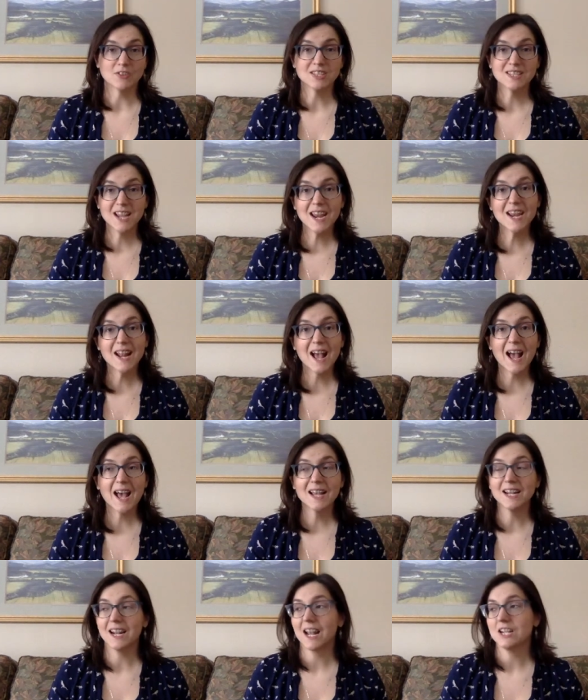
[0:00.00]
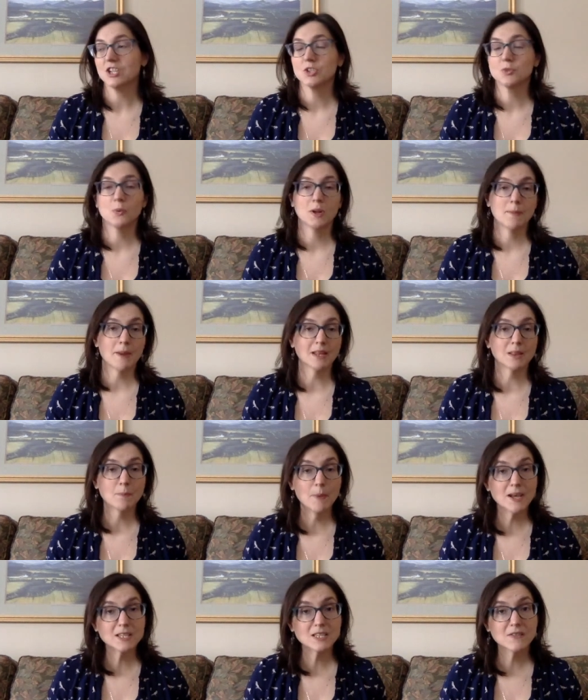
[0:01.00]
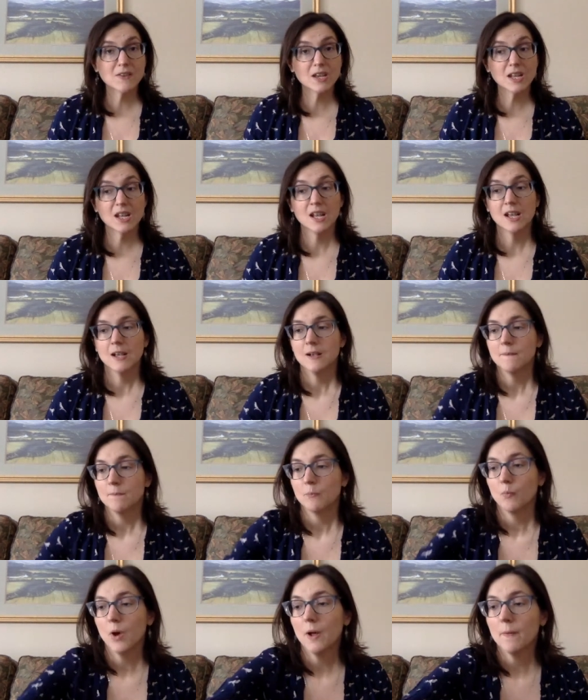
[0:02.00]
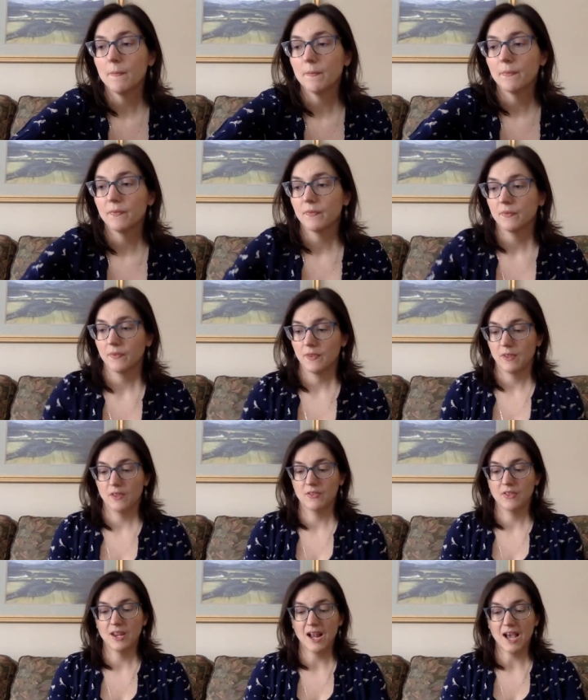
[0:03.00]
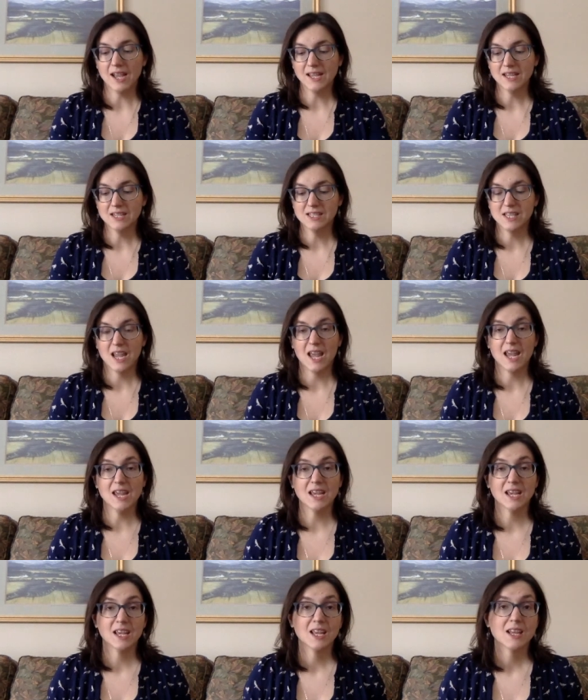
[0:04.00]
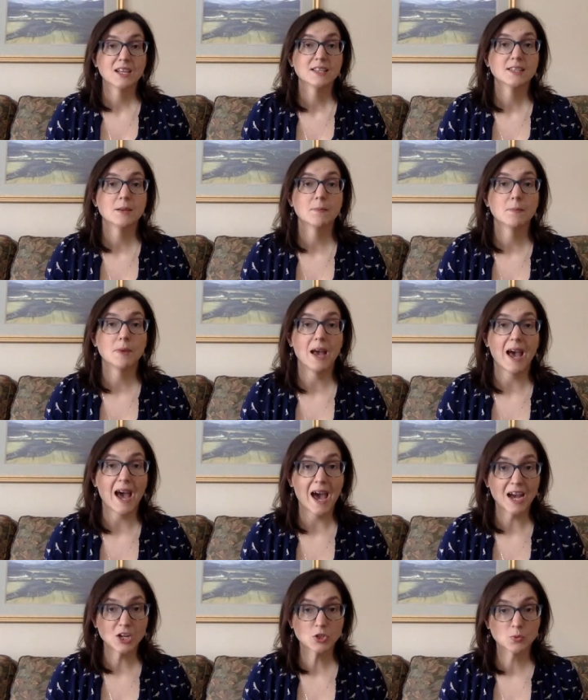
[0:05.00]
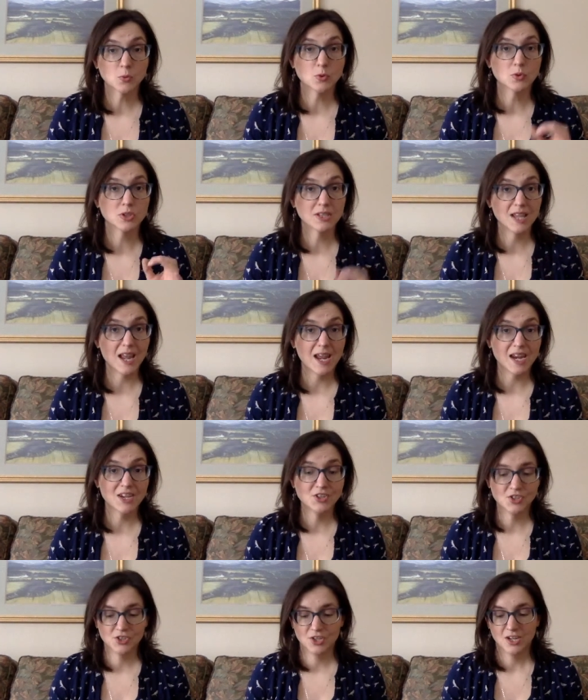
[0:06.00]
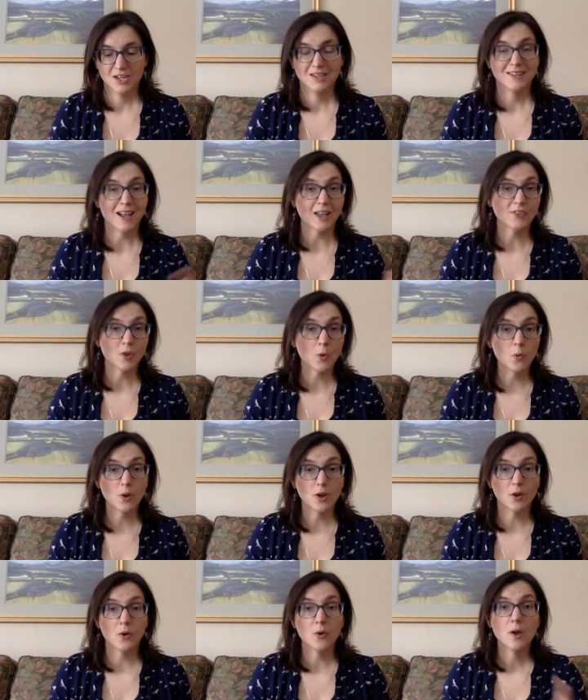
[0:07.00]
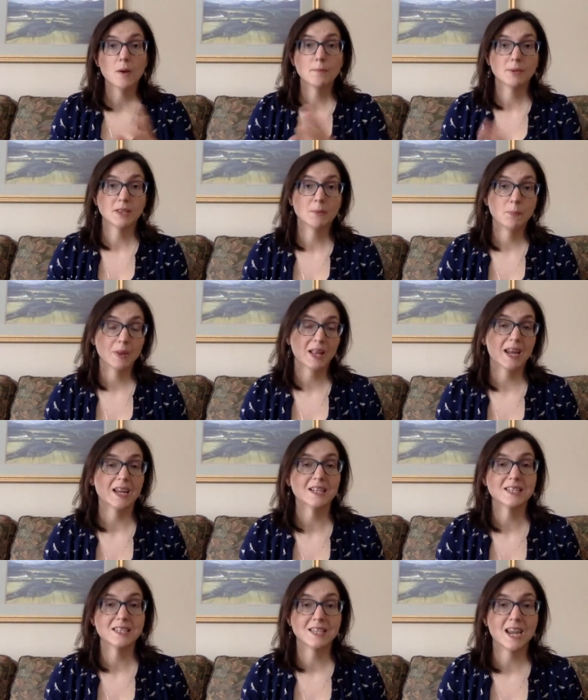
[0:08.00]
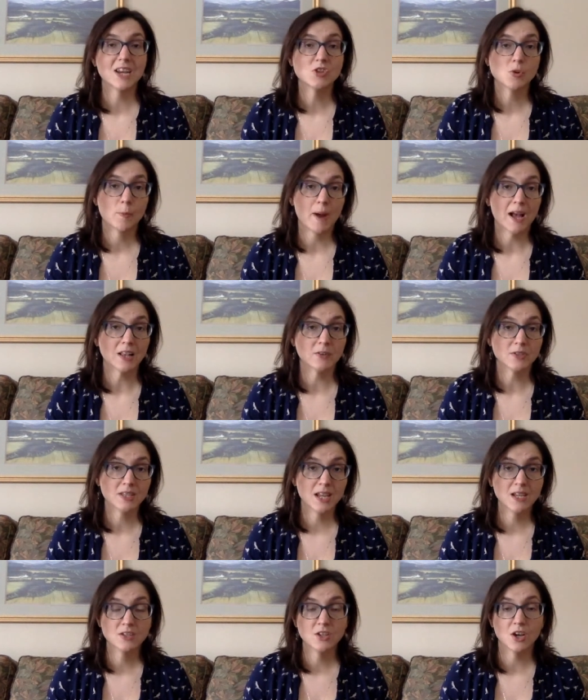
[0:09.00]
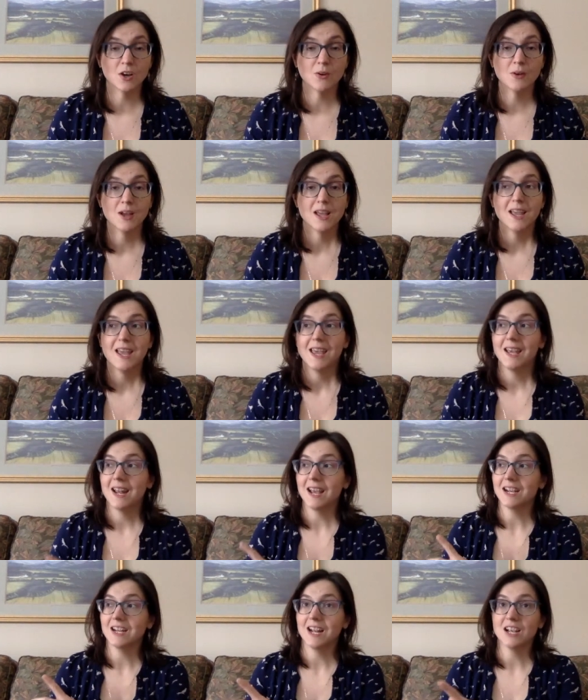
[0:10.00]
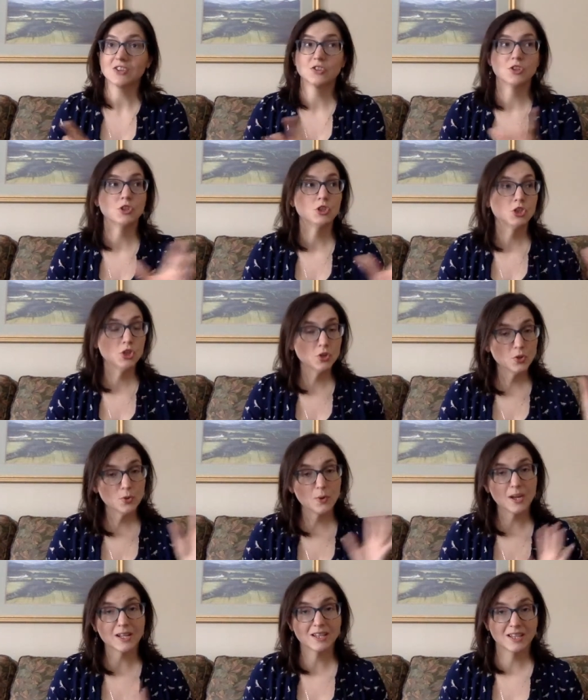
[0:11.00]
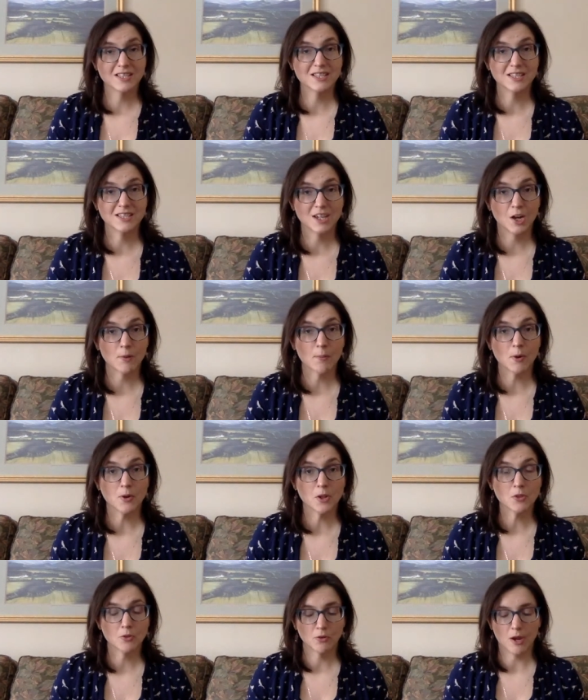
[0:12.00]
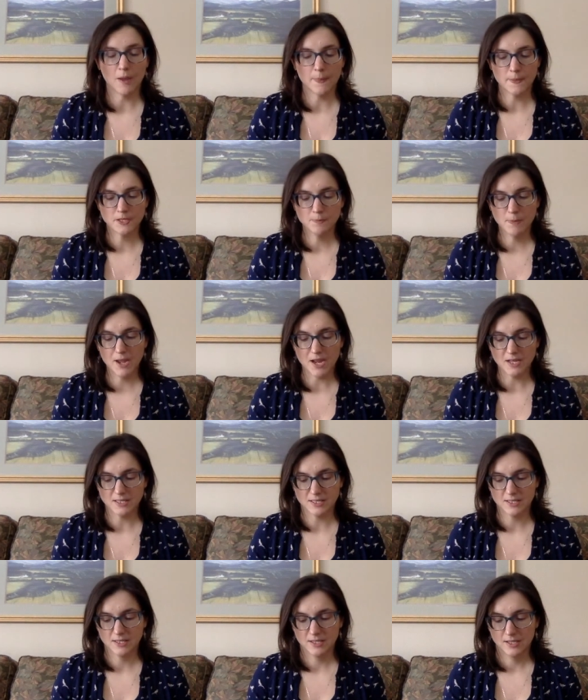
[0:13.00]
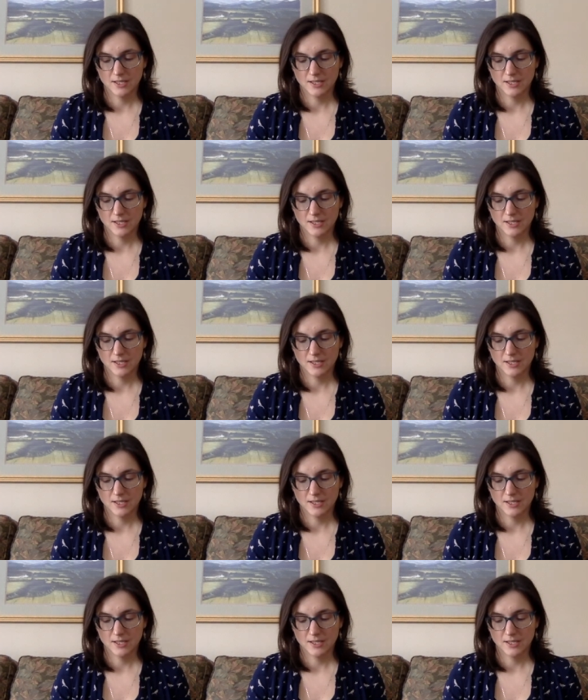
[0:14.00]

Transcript: stayed at, and I just want to make the best of it. Well, then I can take some actual sage, not the oil, but the plant sage or Palo Santo, and I can actually do a cleansing ceremony throughout the space.